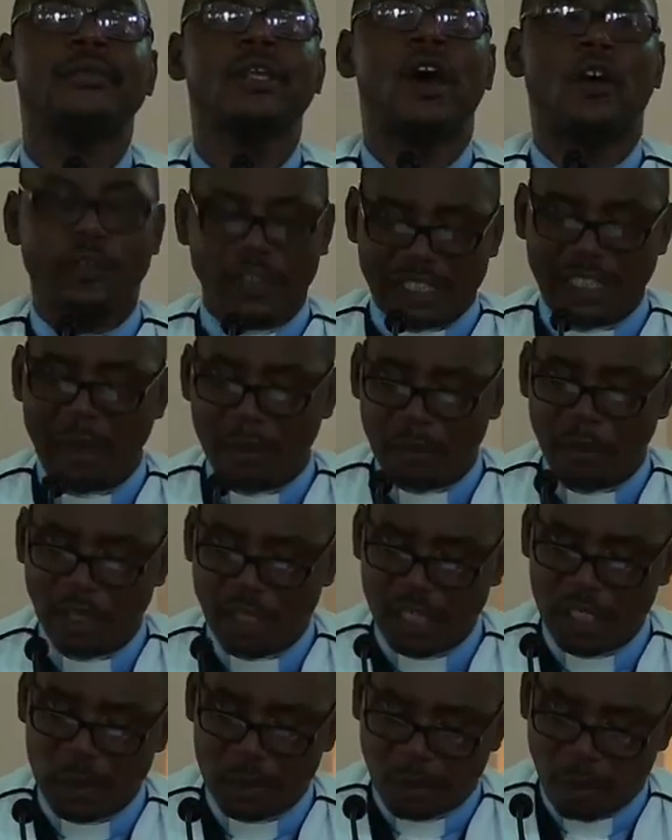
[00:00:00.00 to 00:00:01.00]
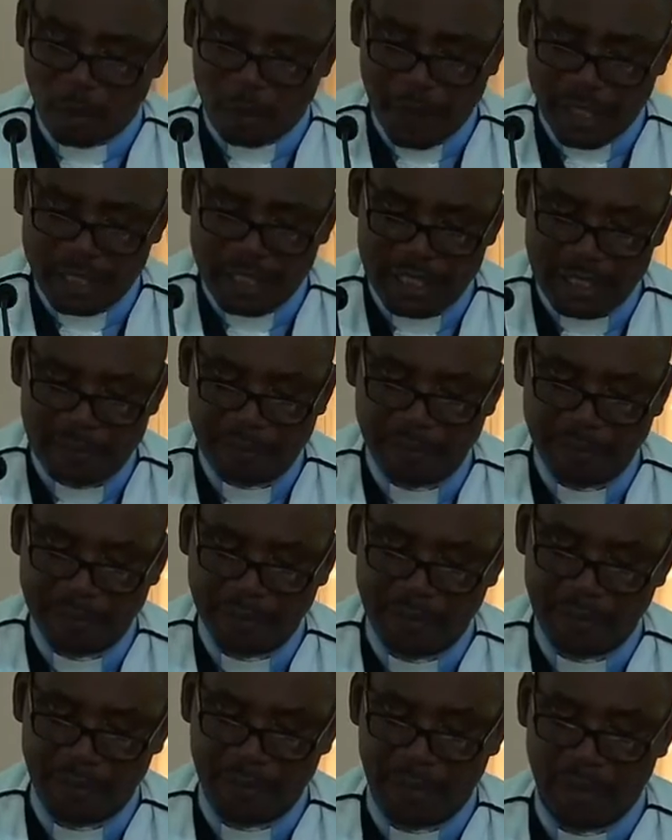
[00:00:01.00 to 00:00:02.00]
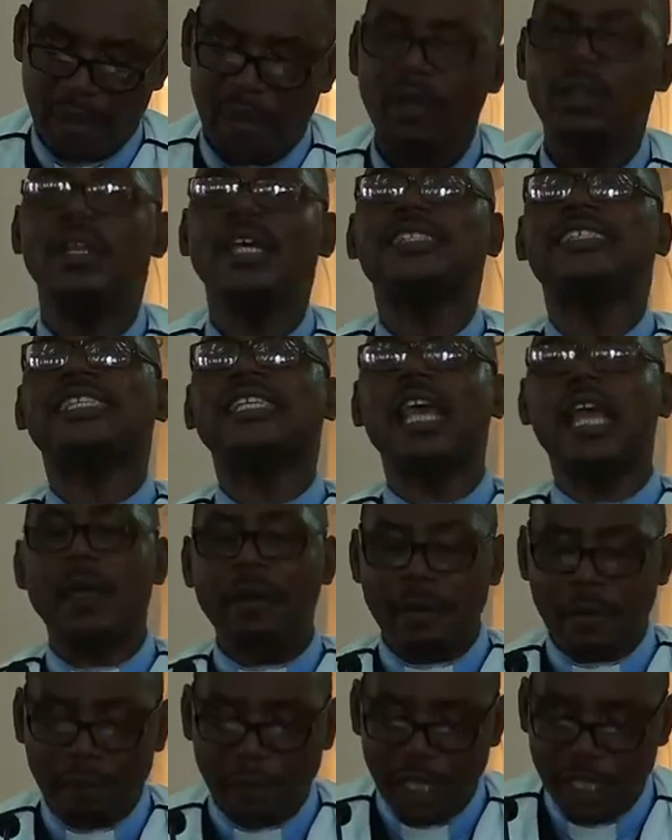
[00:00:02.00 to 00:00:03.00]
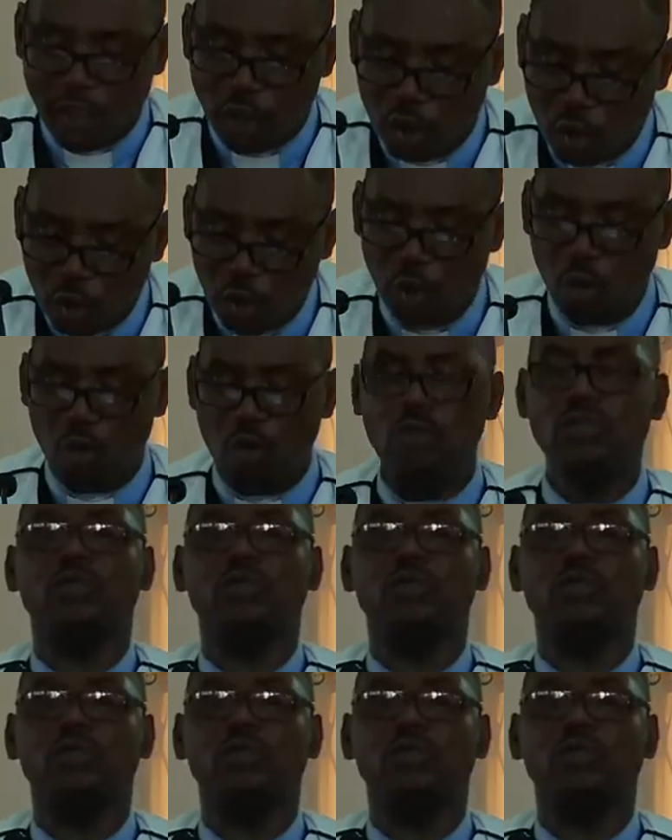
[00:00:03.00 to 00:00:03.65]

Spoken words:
of somebody's property. The same is true